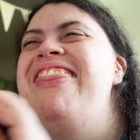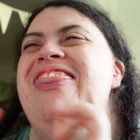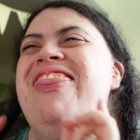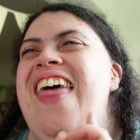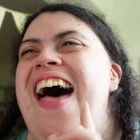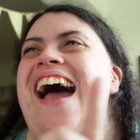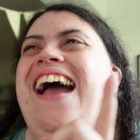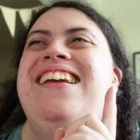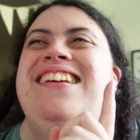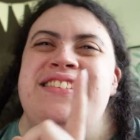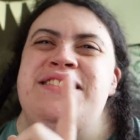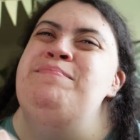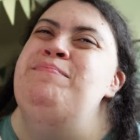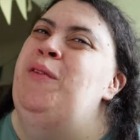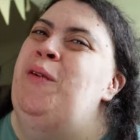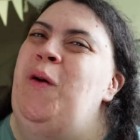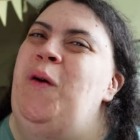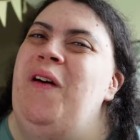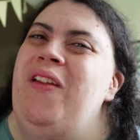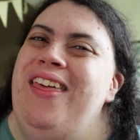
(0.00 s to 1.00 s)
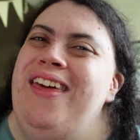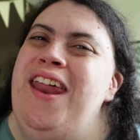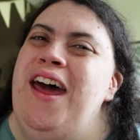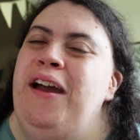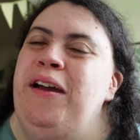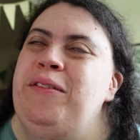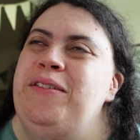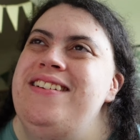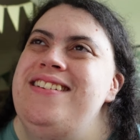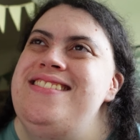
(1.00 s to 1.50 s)
That is more than
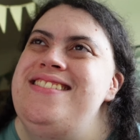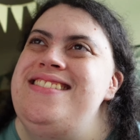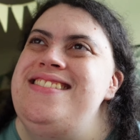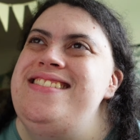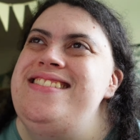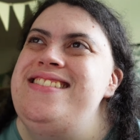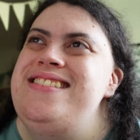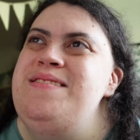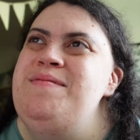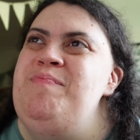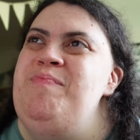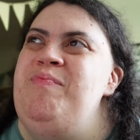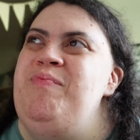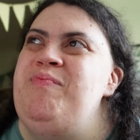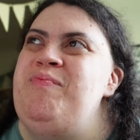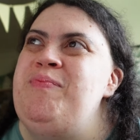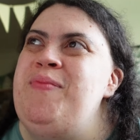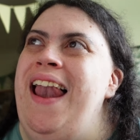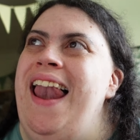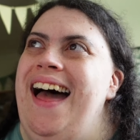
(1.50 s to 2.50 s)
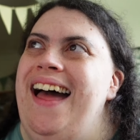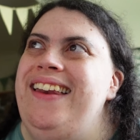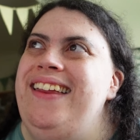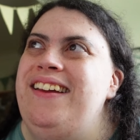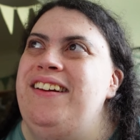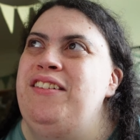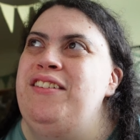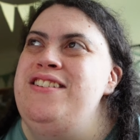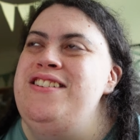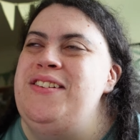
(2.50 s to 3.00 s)
I was
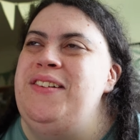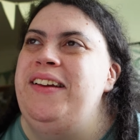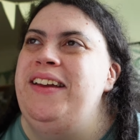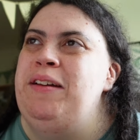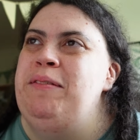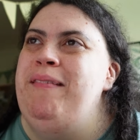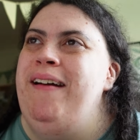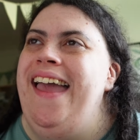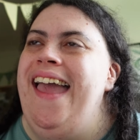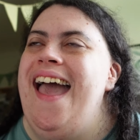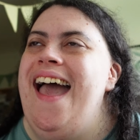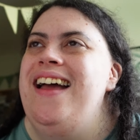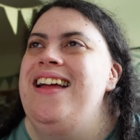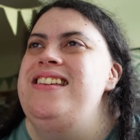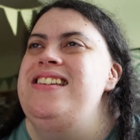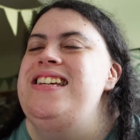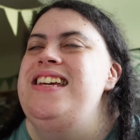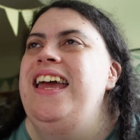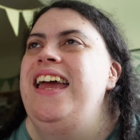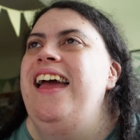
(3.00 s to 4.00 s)
planning on doing in my head.